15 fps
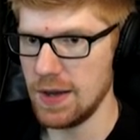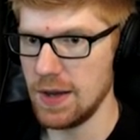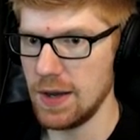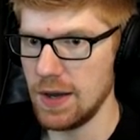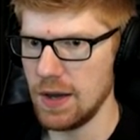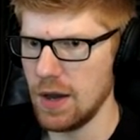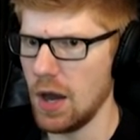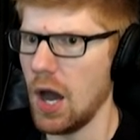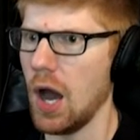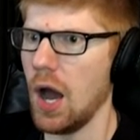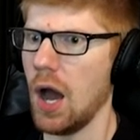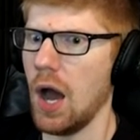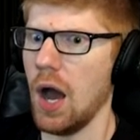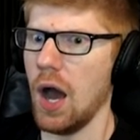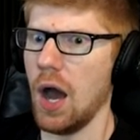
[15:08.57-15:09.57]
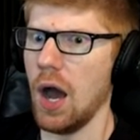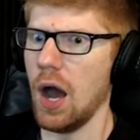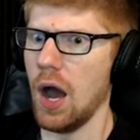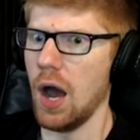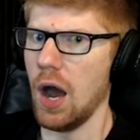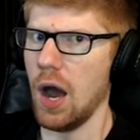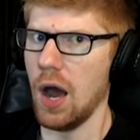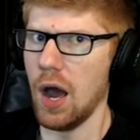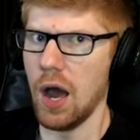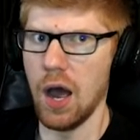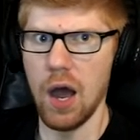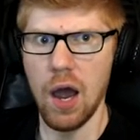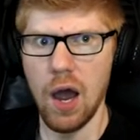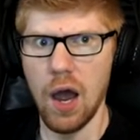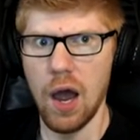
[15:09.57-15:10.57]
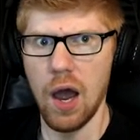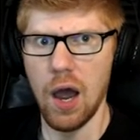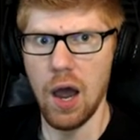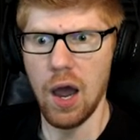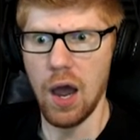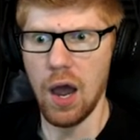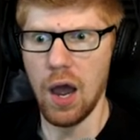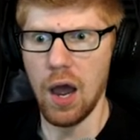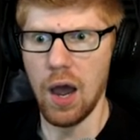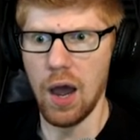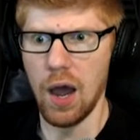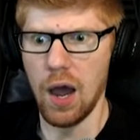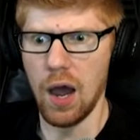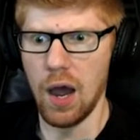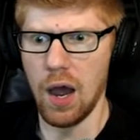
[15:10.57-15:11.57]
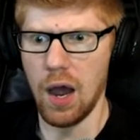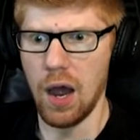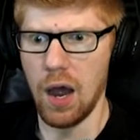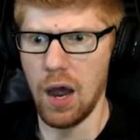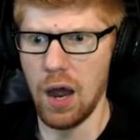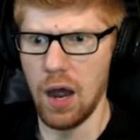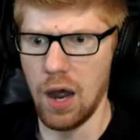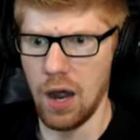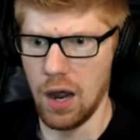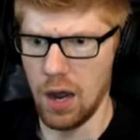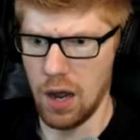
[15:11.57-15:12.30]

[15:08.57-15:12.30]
(no one is talking)